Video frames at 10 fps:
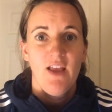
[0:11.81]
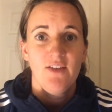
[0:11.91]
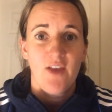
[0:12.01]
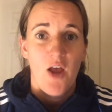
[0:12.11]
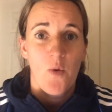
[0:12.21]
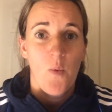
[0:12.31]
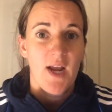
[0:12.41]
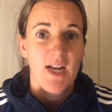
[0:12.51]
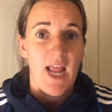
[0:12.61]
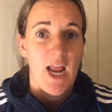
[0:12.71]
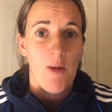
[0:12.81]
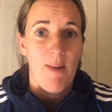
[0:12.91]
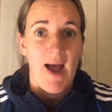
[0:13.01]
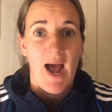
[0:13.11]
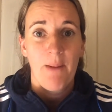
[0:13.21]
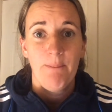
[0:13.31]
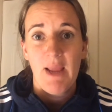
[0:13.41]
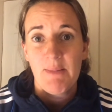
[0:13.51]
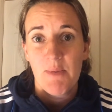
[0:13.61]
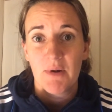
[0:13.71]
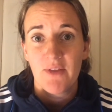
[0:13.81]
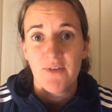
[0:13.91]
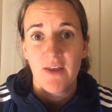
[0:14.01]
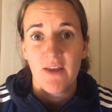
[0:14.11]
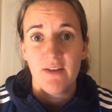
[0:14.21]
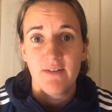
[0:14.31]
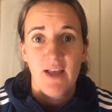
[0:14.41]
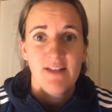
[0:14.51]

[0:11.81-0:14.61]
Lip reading: So we're going to hear about how baby monitors,